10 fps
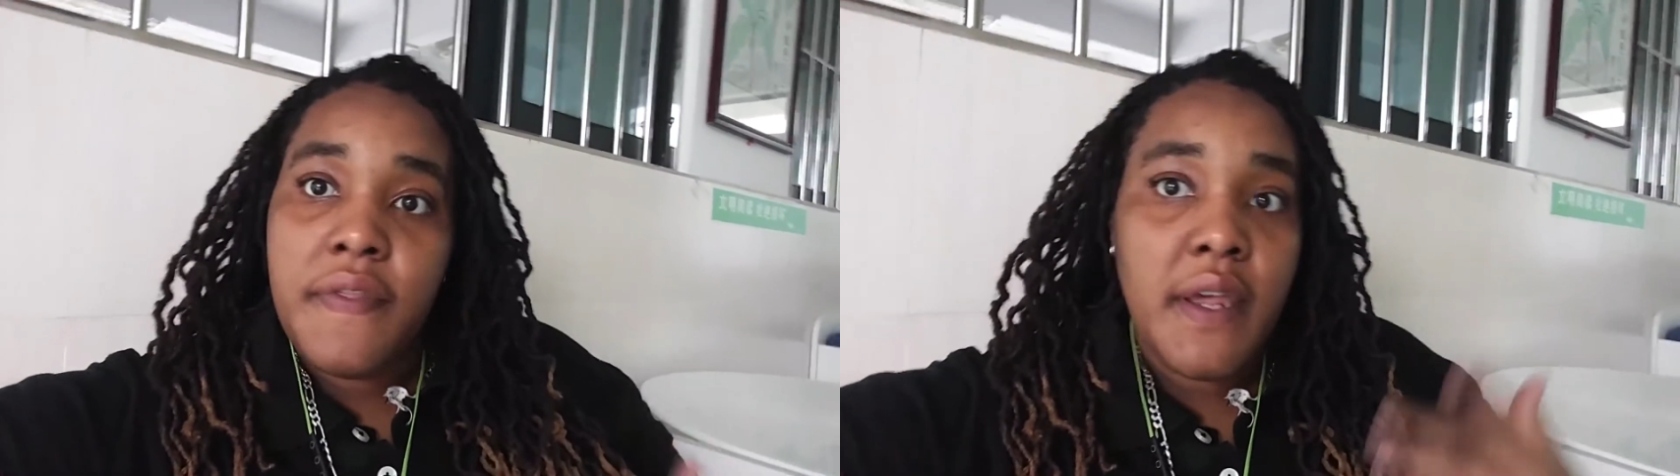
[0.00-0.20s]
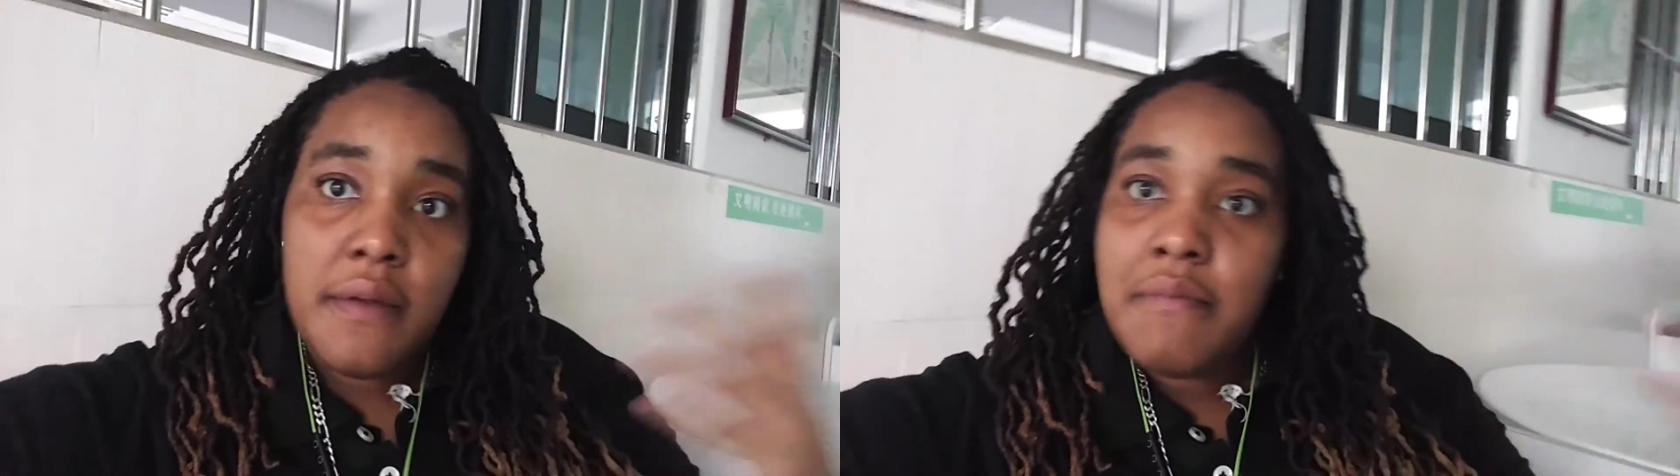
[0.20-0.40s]

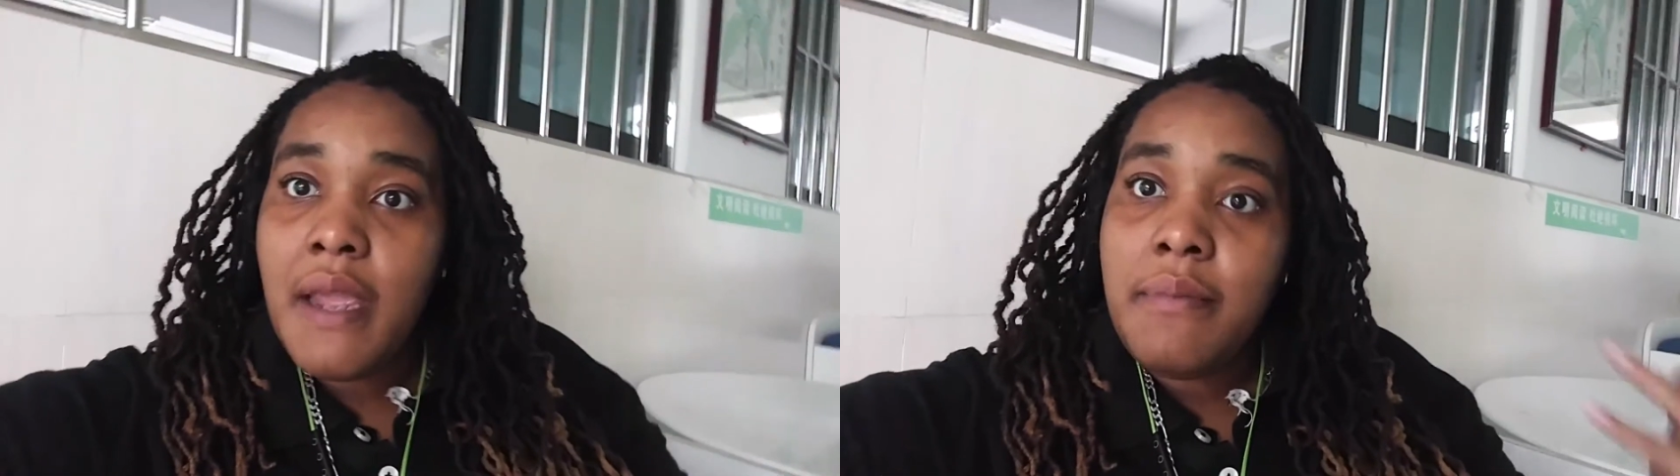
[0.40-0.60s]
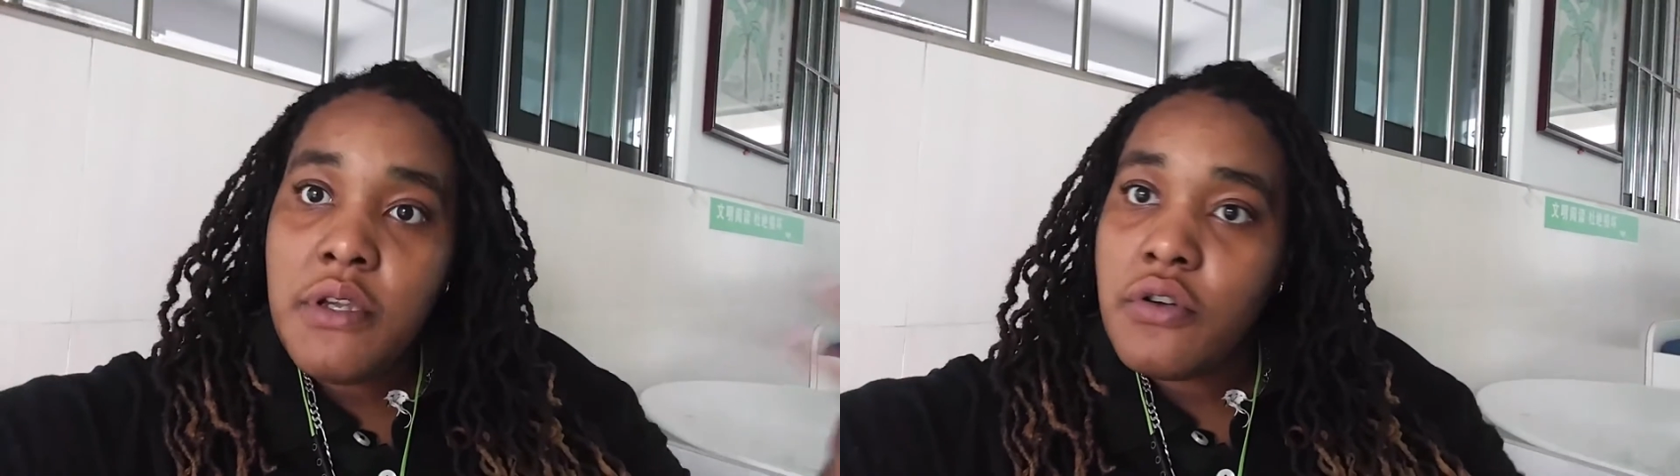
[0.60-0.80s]
then
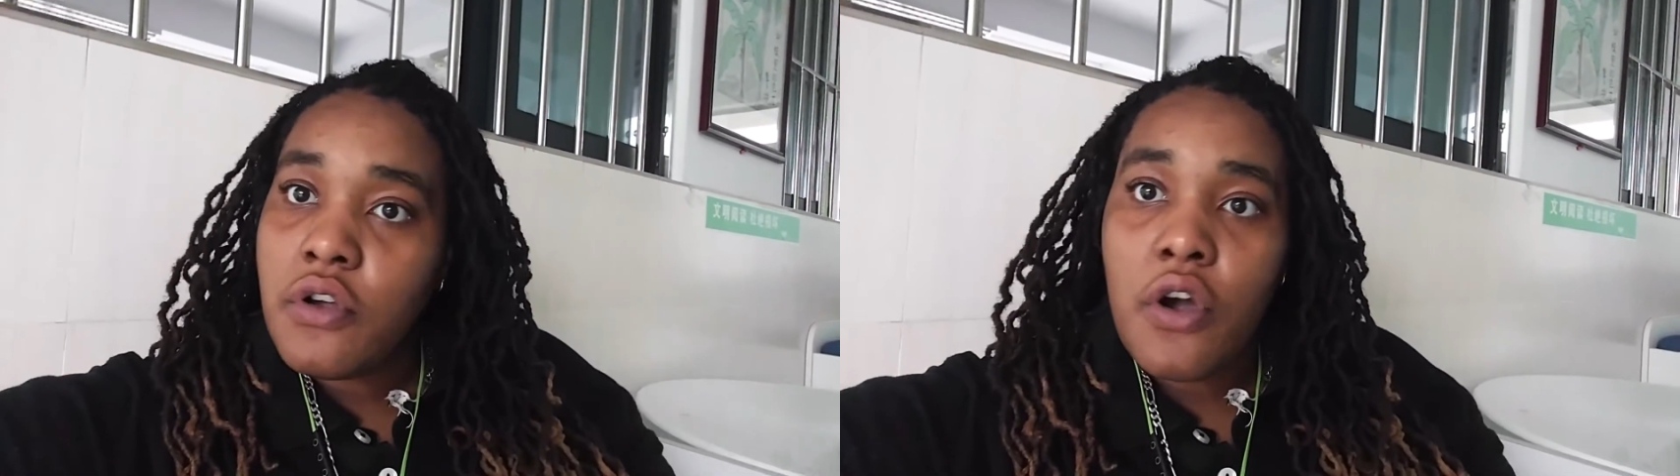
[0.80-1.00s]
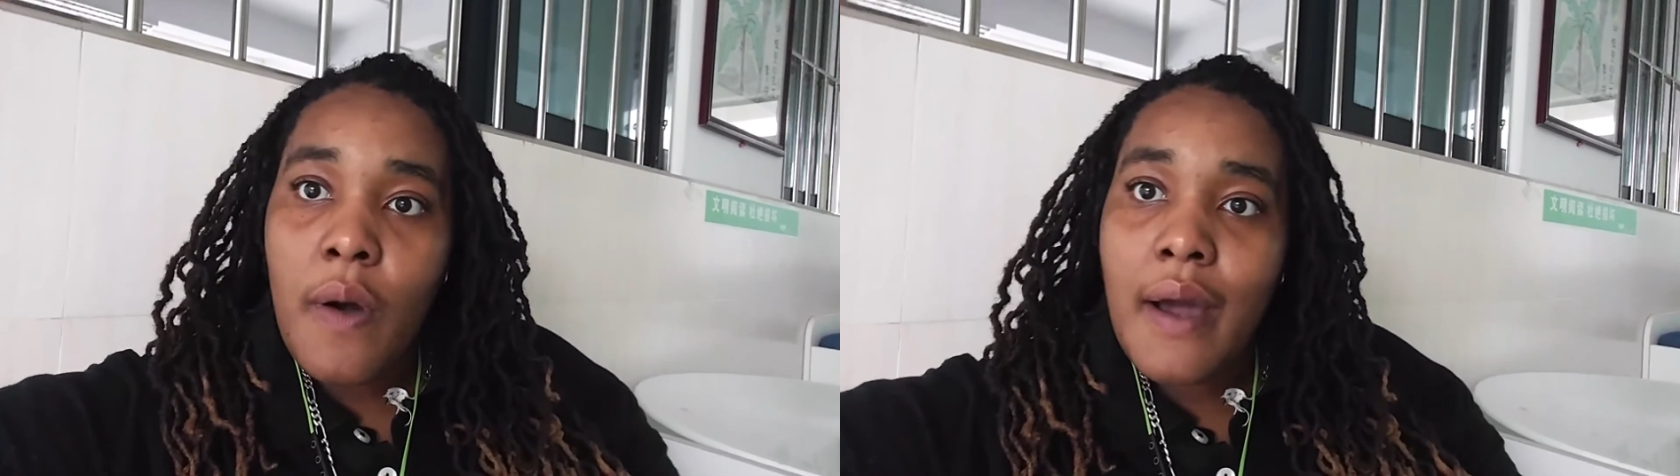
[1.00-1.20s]
maybe you
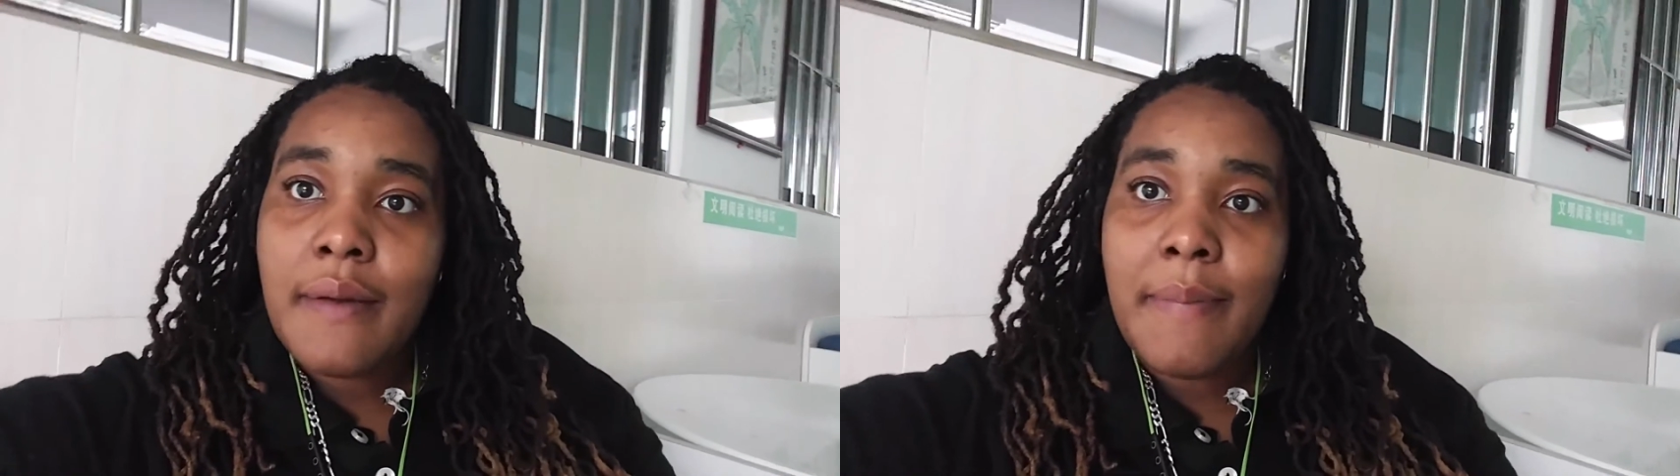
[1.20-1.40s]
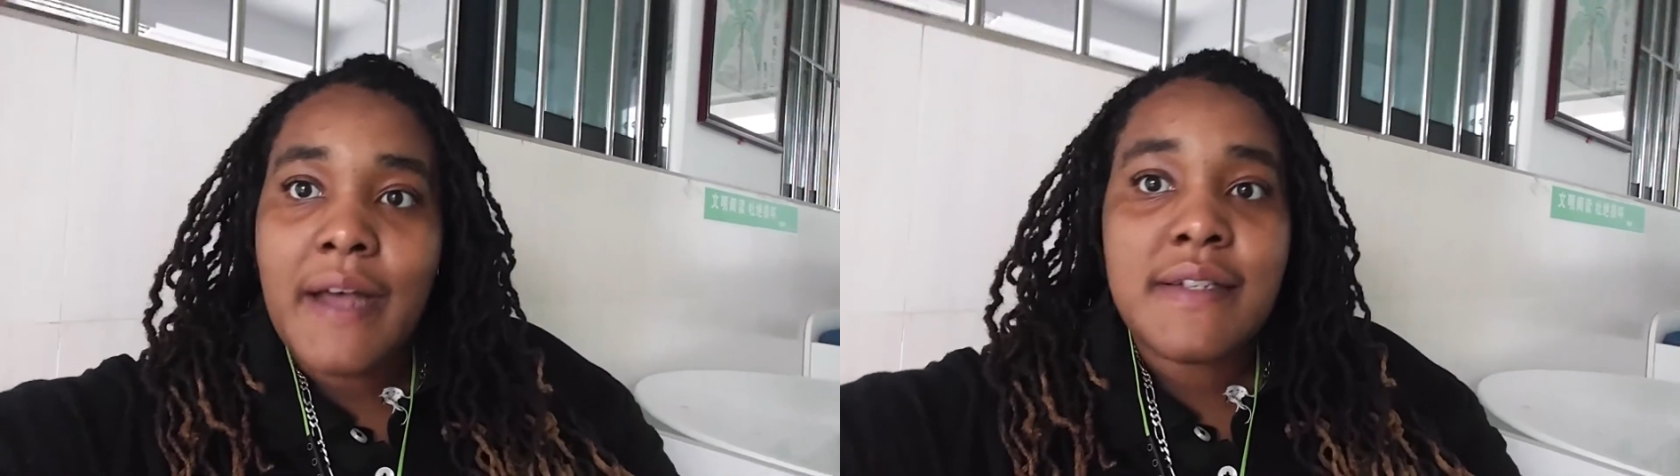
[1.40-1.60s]
could go out
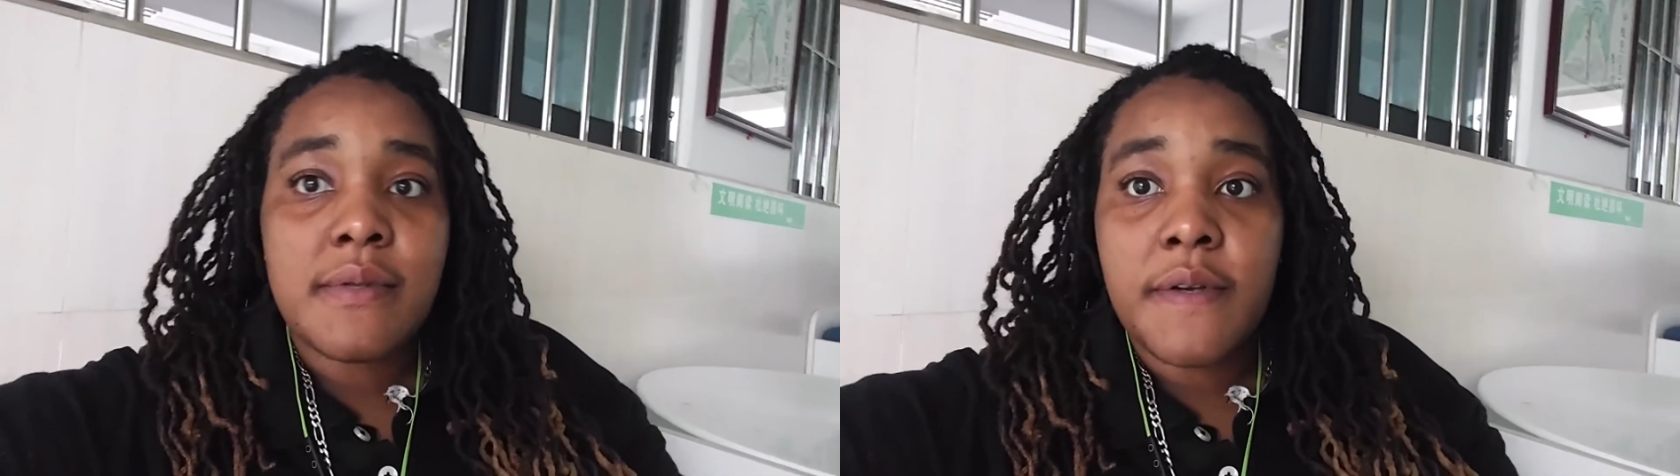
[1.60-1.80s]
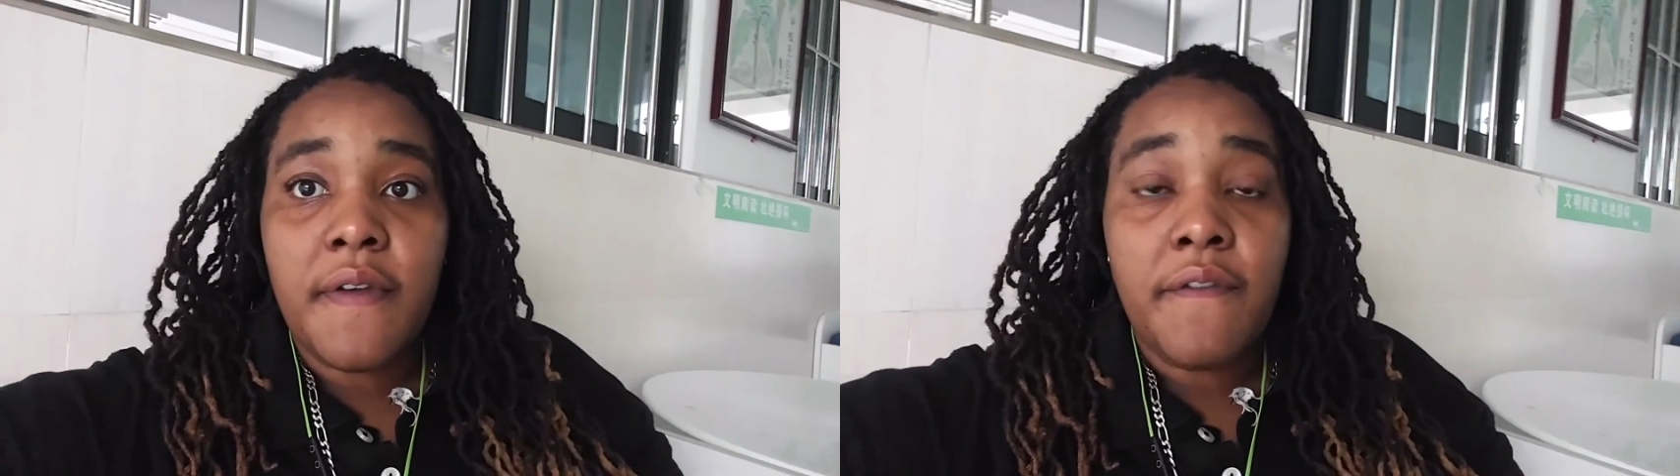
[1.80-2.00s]
and buy some
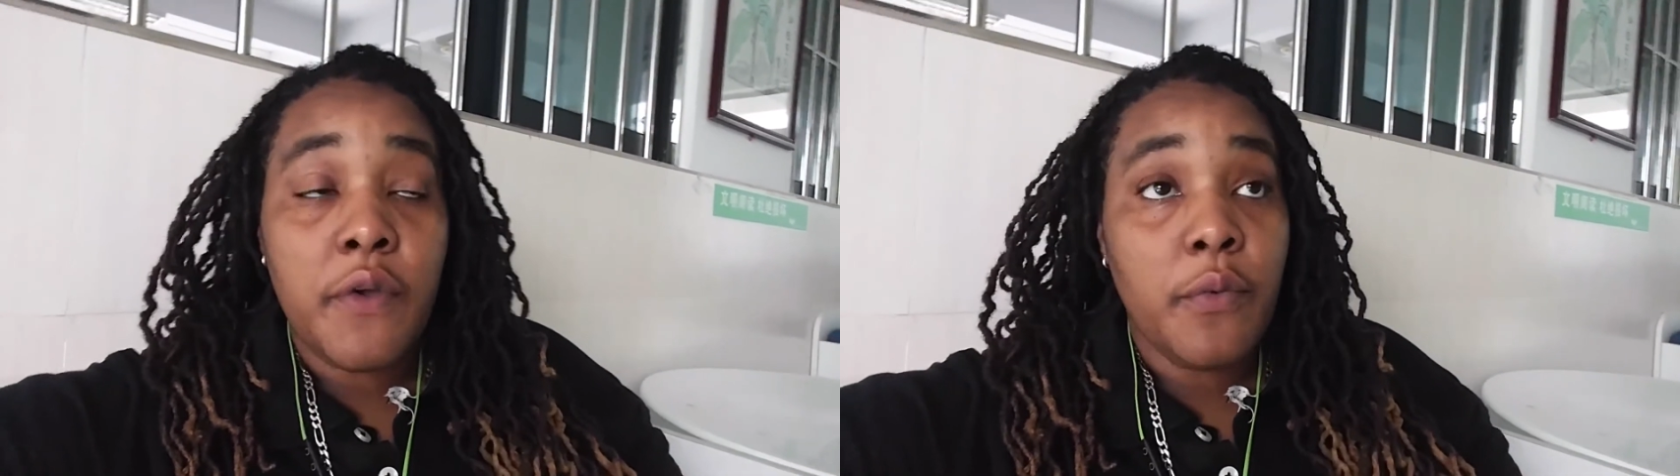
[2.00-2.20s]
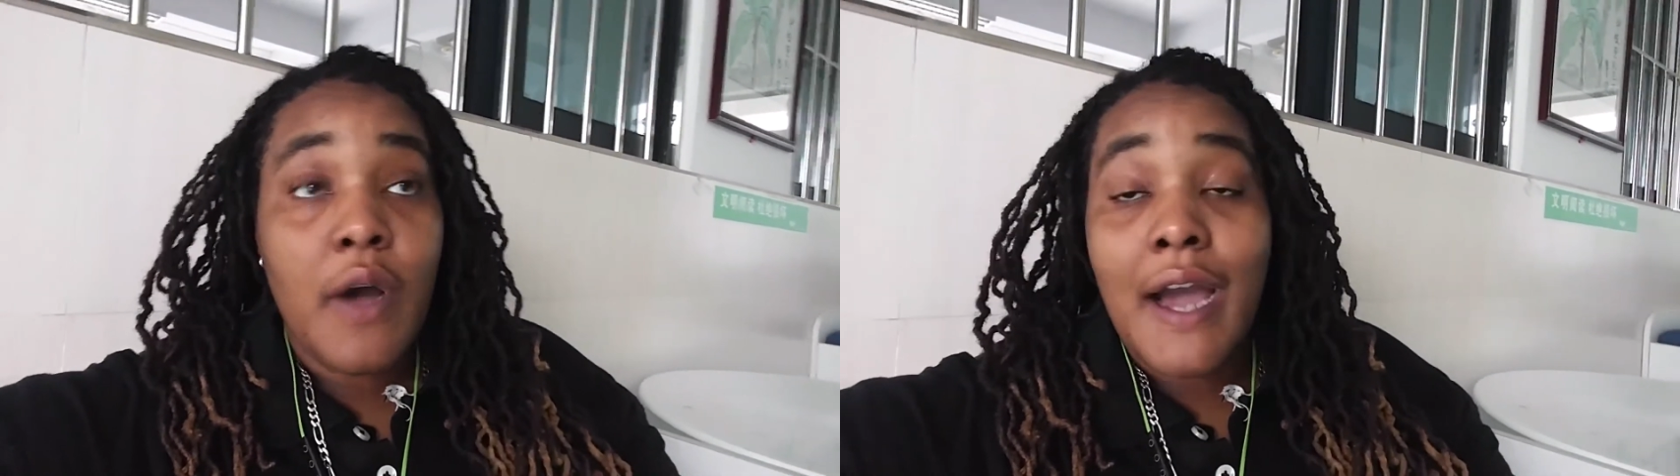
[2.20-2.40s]
stuff if
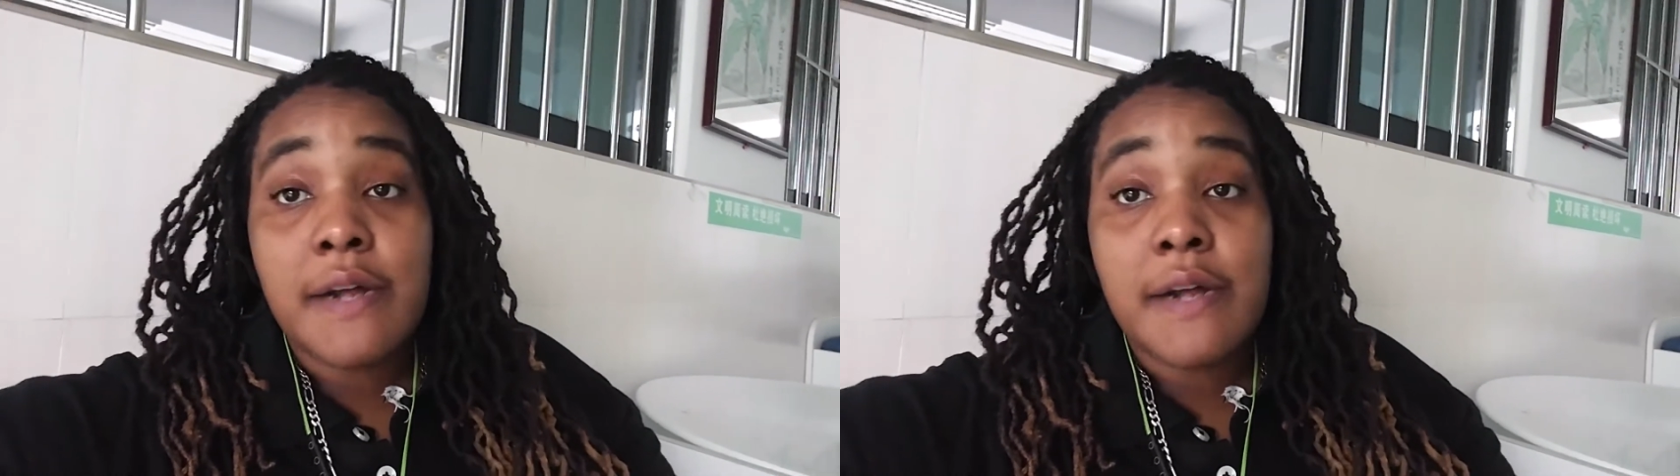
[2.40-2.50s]
you want.